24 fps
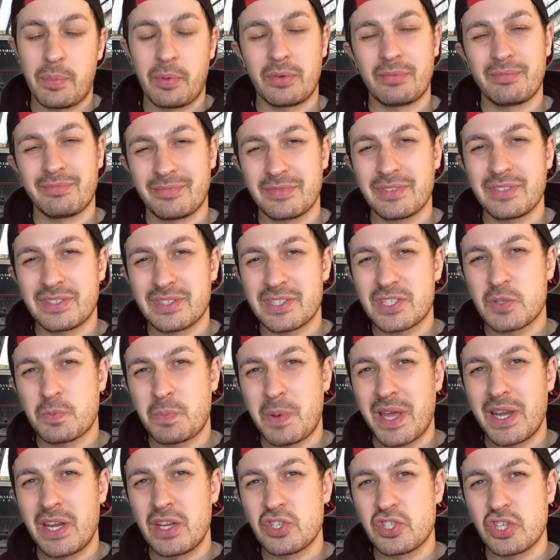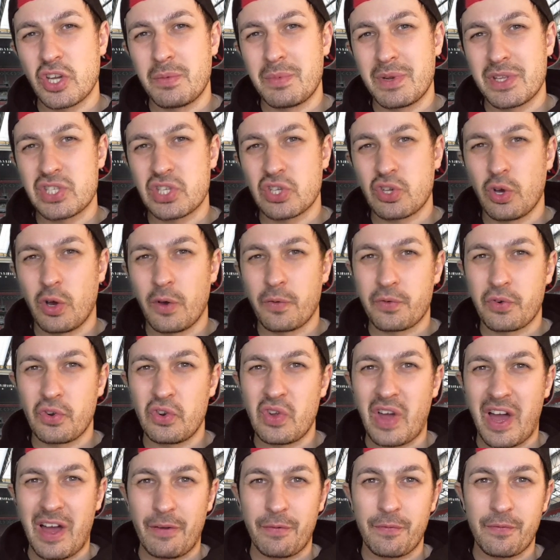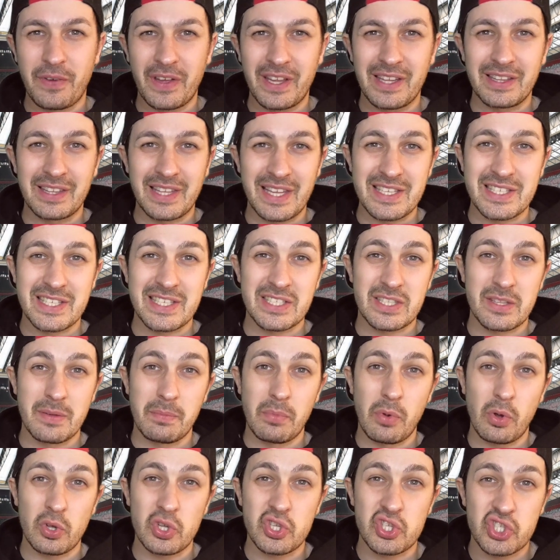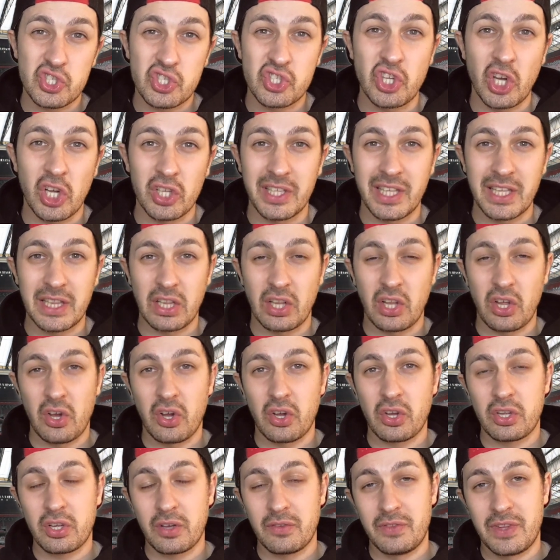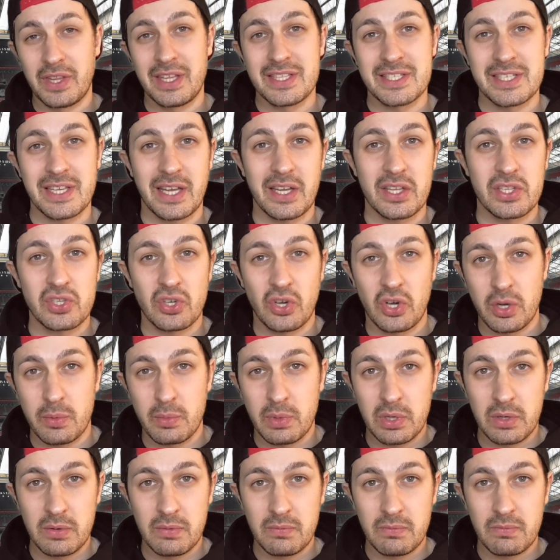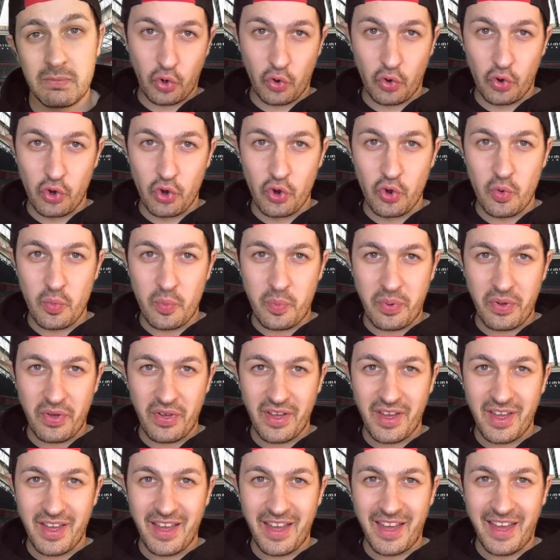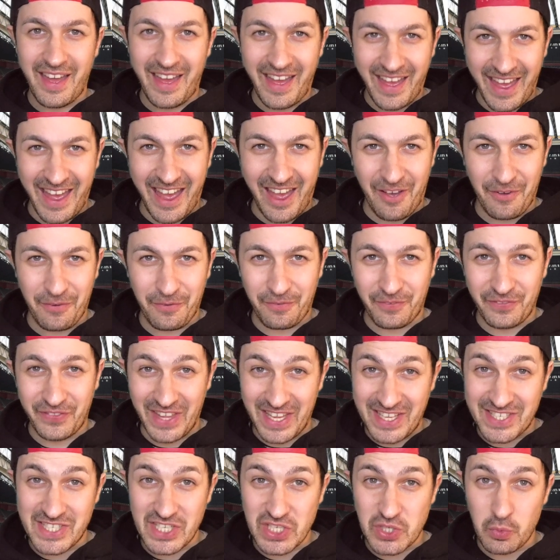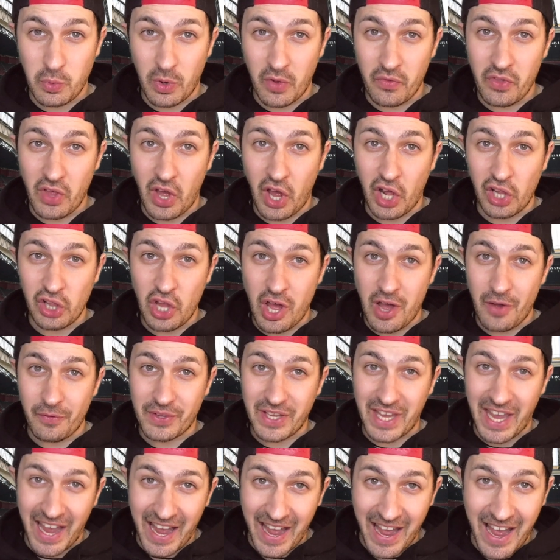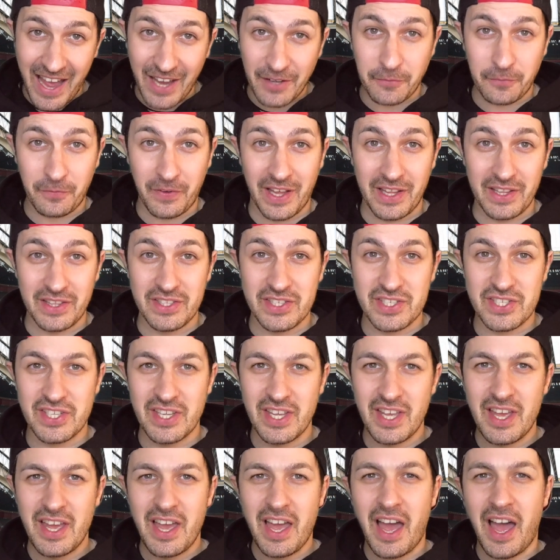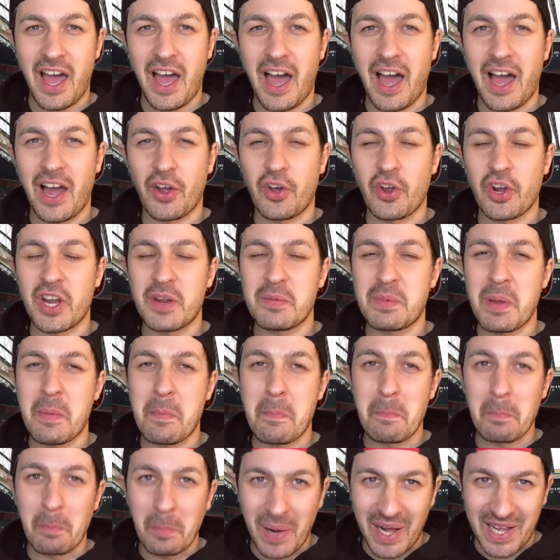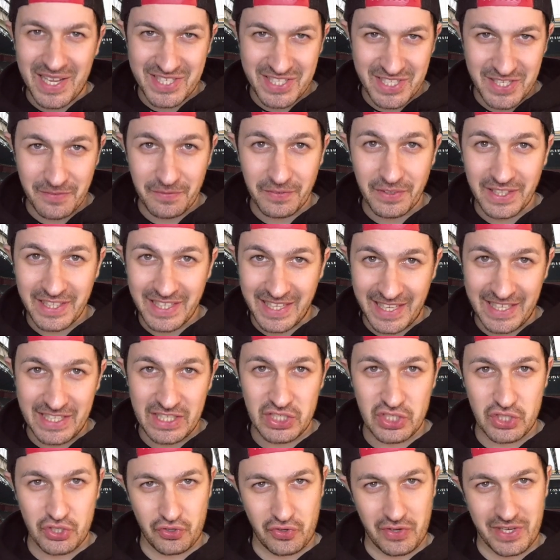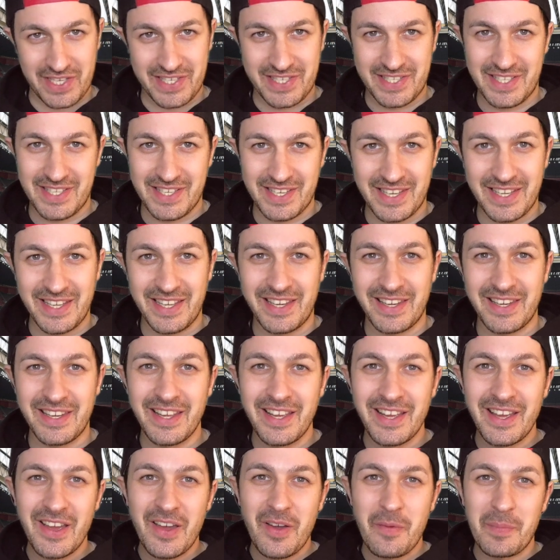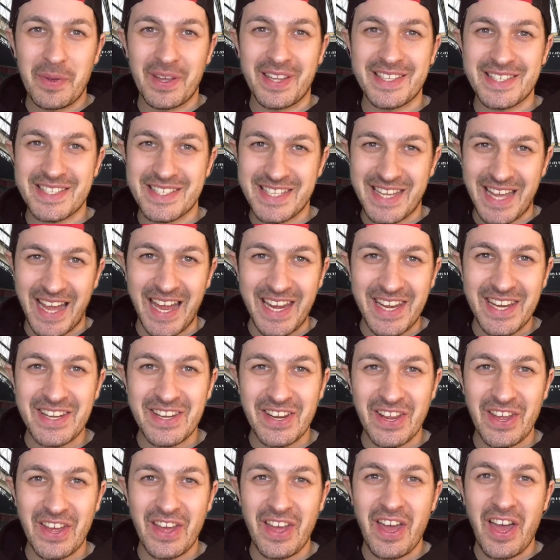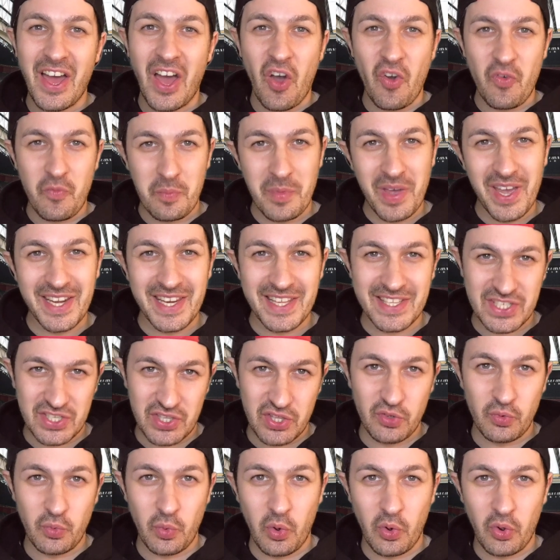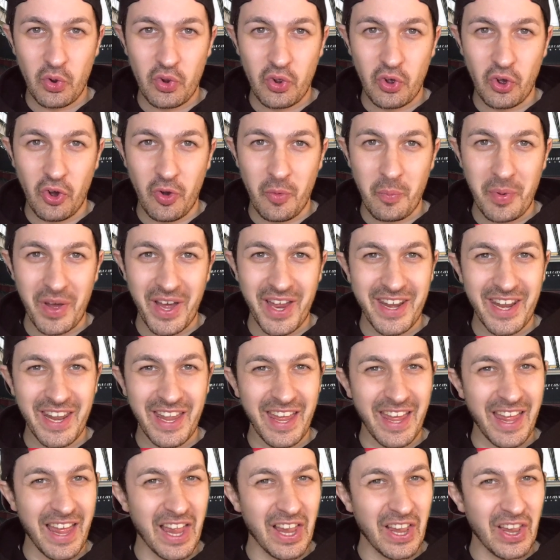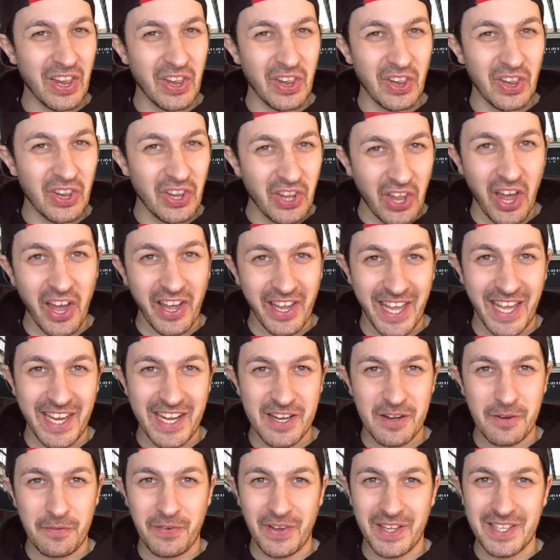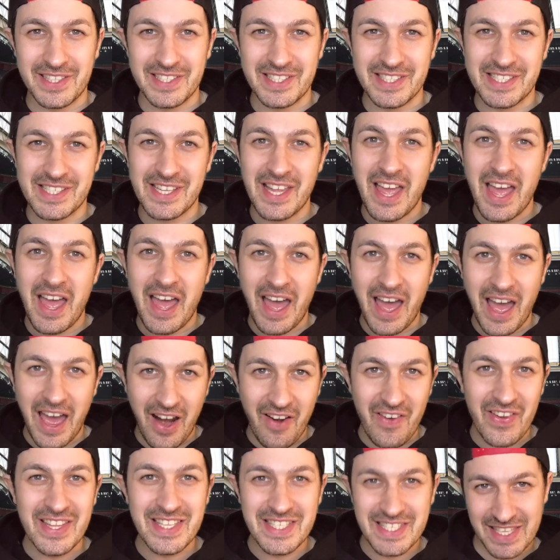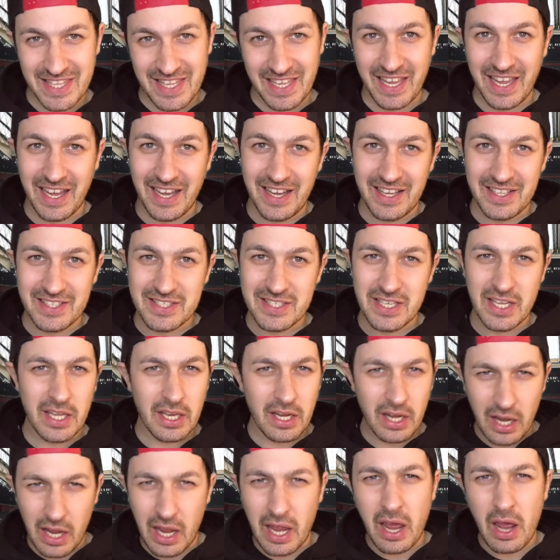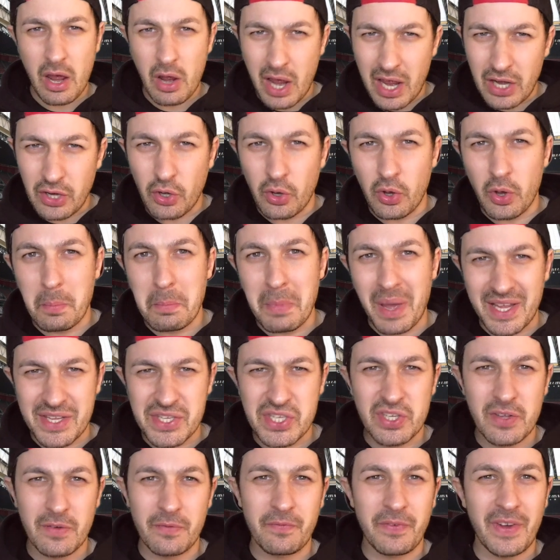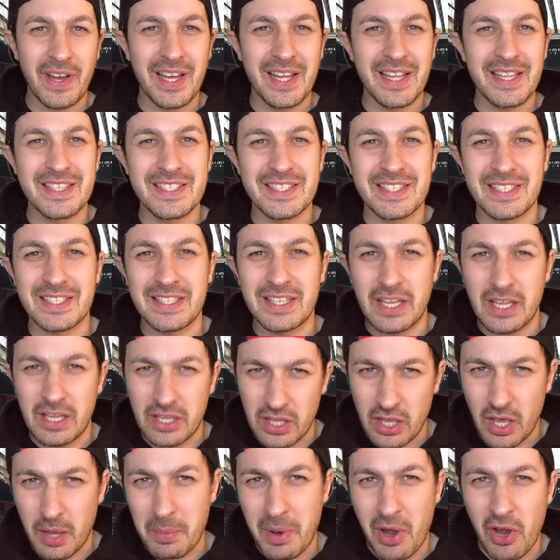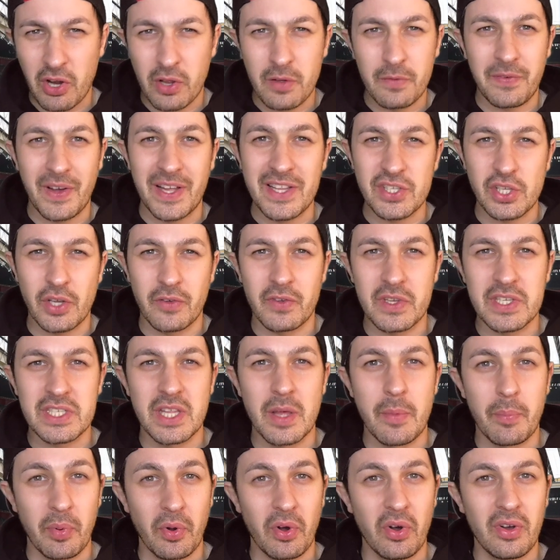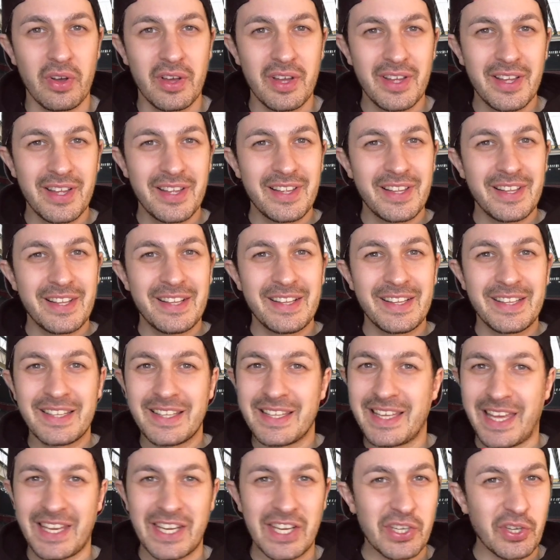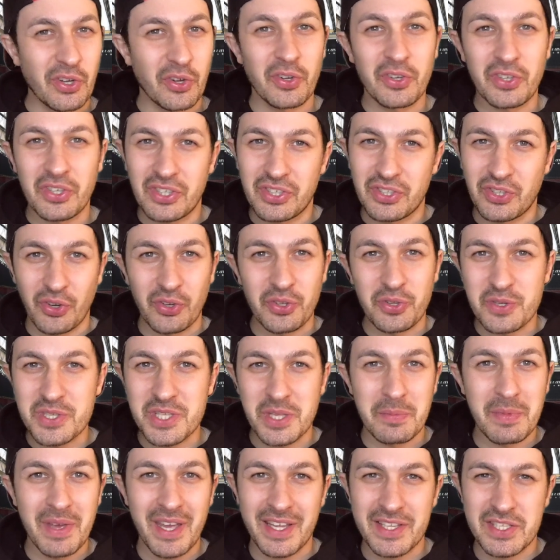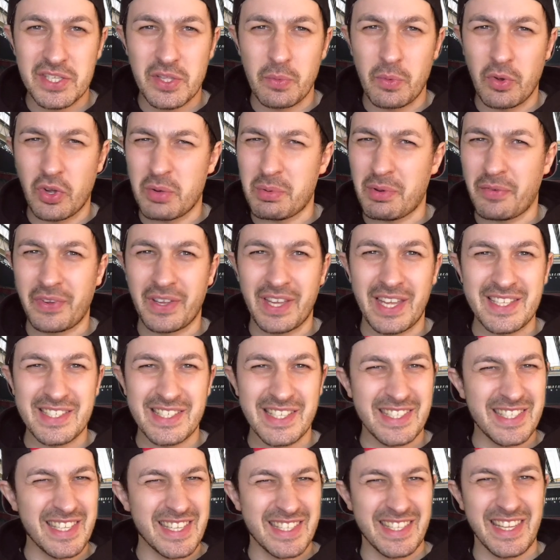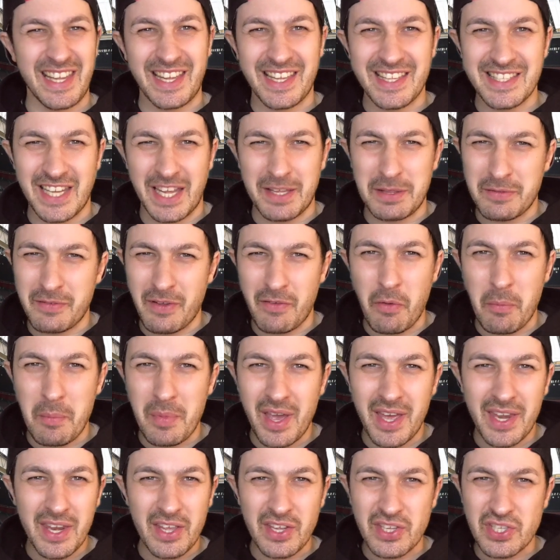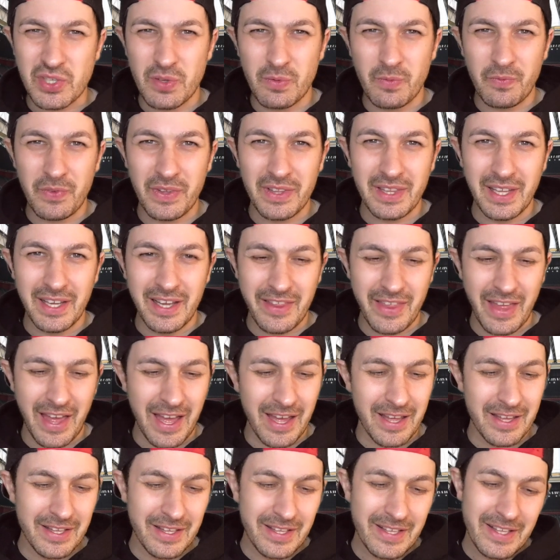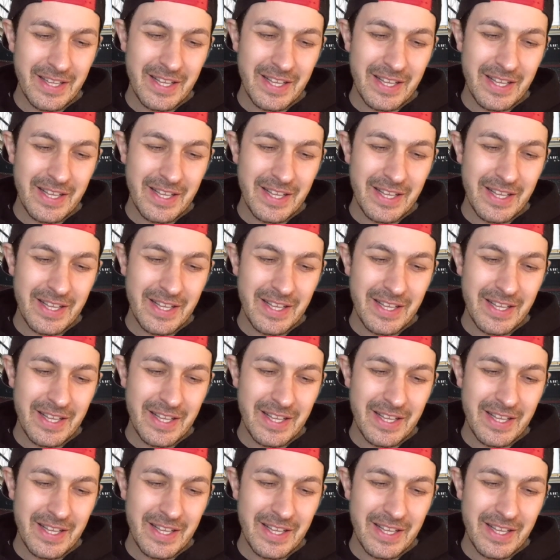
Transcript: But Spain and Germany to go through, I think this is the most solid lock of the entire tournament. Group F. This is one that a lot of card fans are going to be massively interested in, because Canada have made it to the World Cup, and a lot of Canada fans are into the cards. And I know Mexican fans and American fans, obviously, but Canada don't usually make it to the World Cup. I think, is this the 2nd time they've ever made it or something like that?